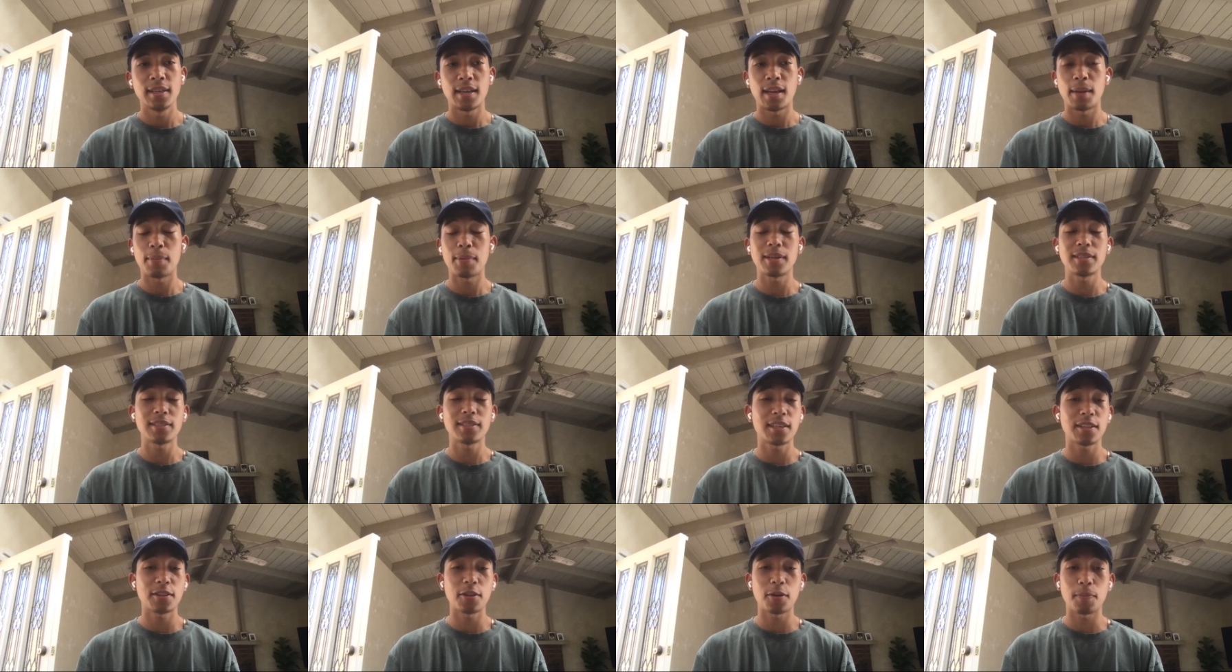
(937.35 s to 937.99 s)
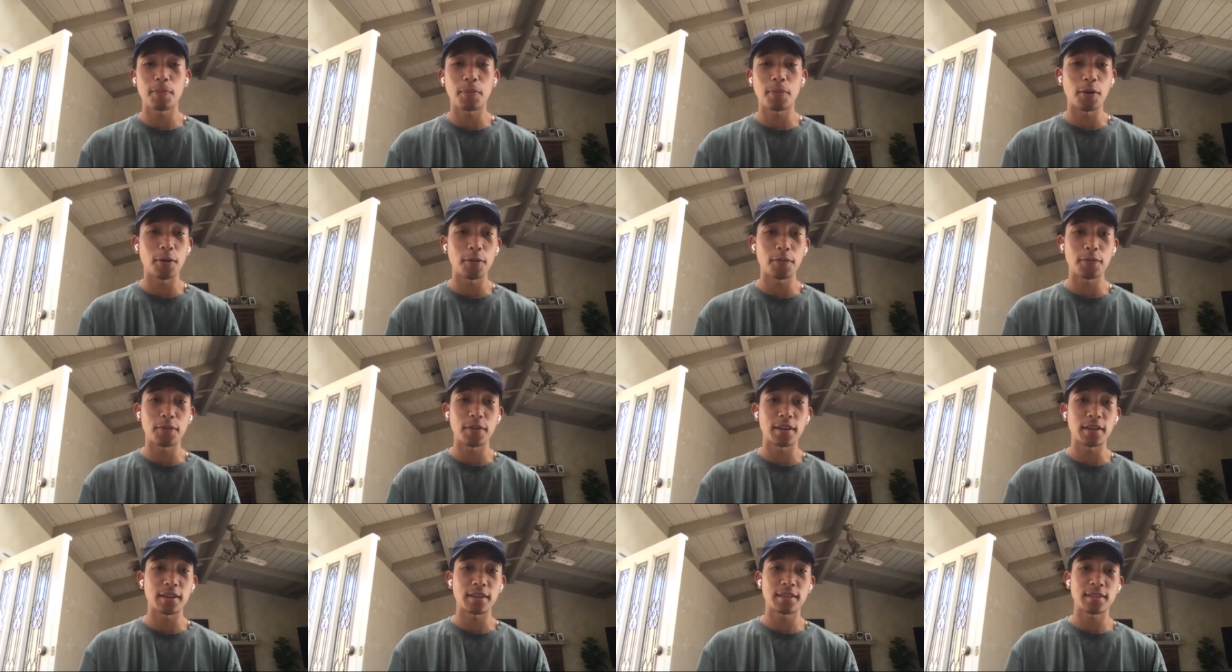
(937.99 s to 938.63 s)
I'm not saying they're
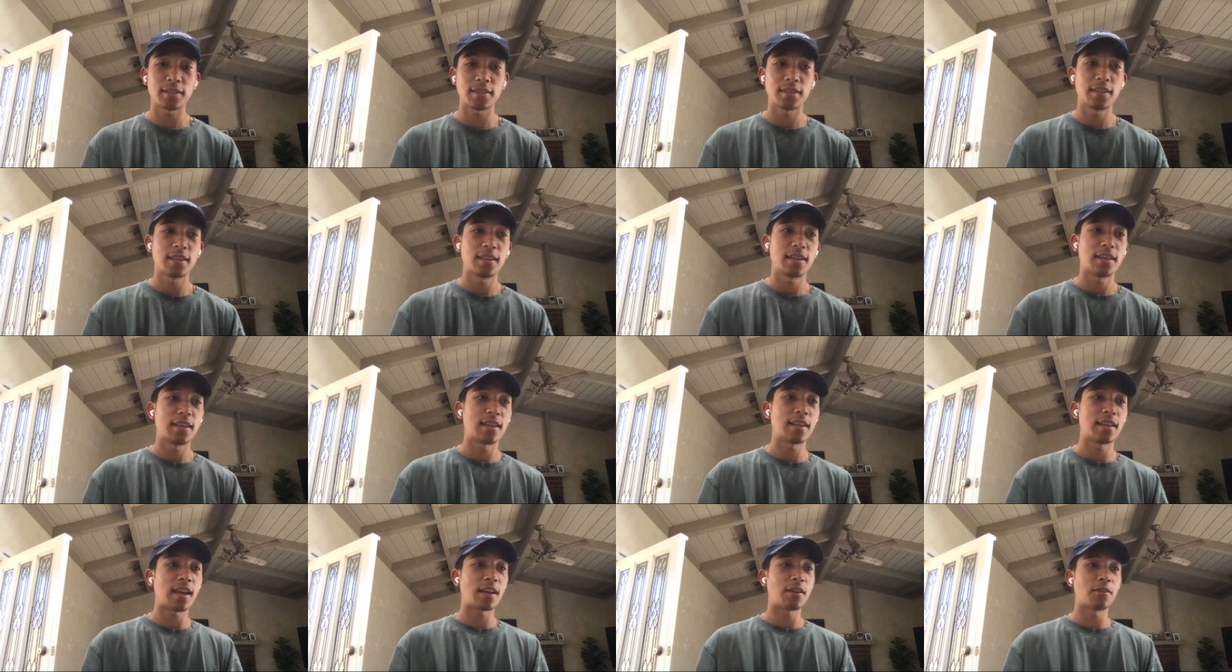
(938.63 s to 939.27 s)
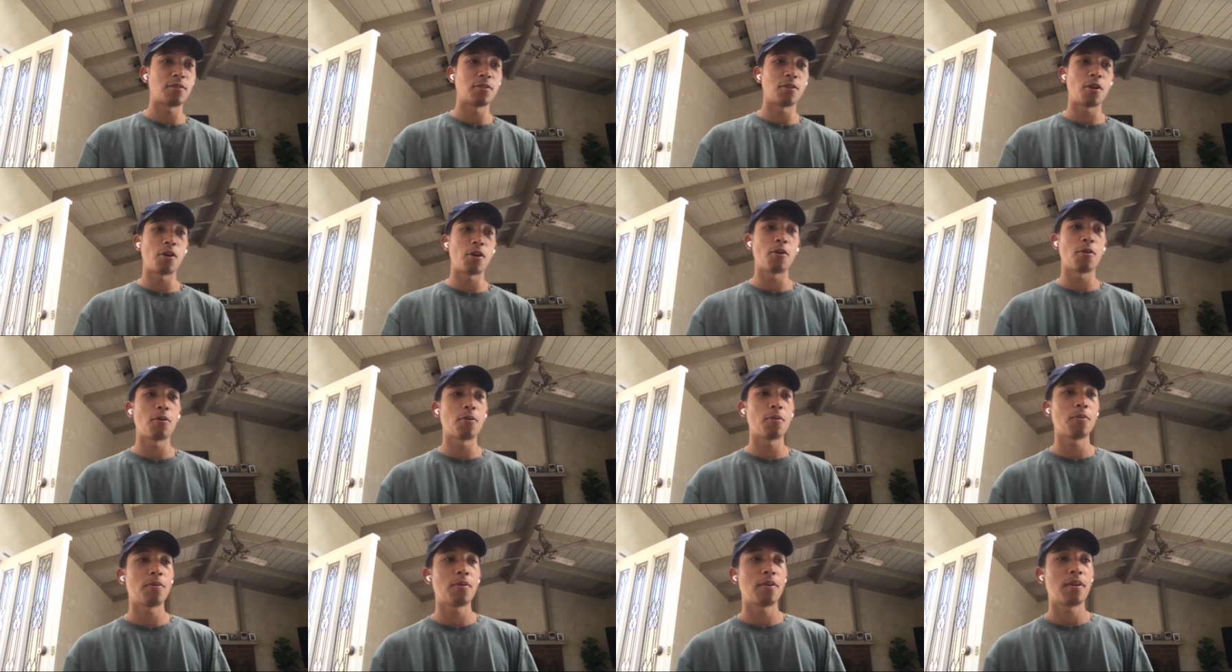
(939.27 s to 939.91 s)
perfect, and I don't
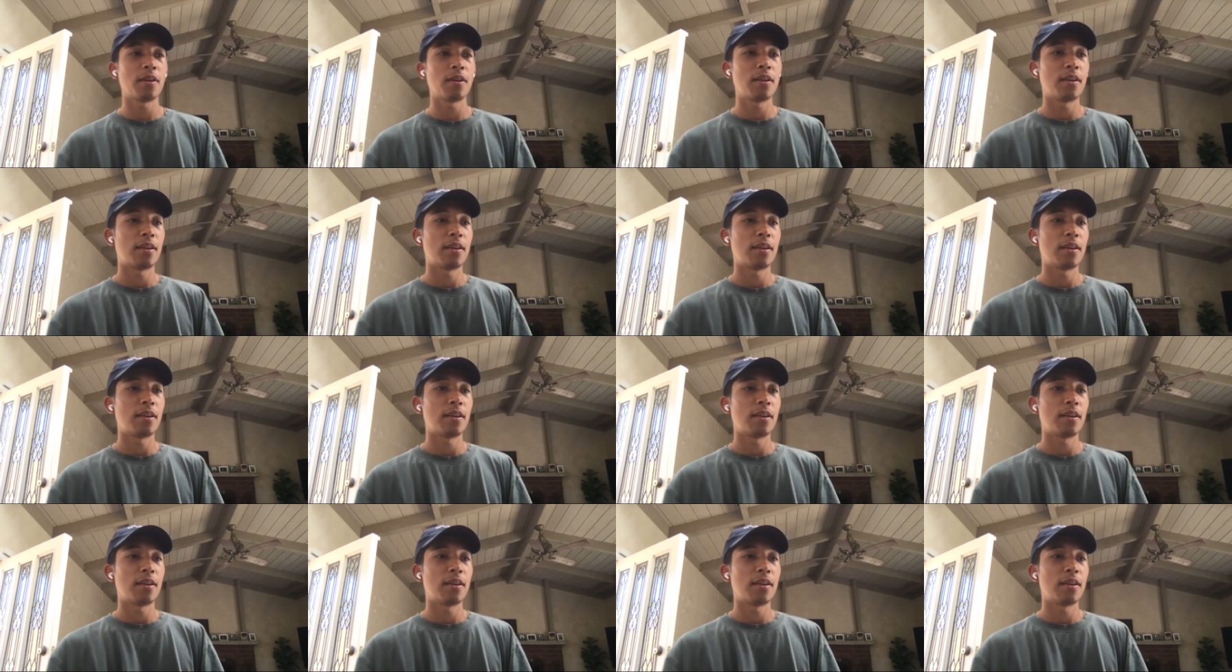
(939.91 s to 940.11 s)
know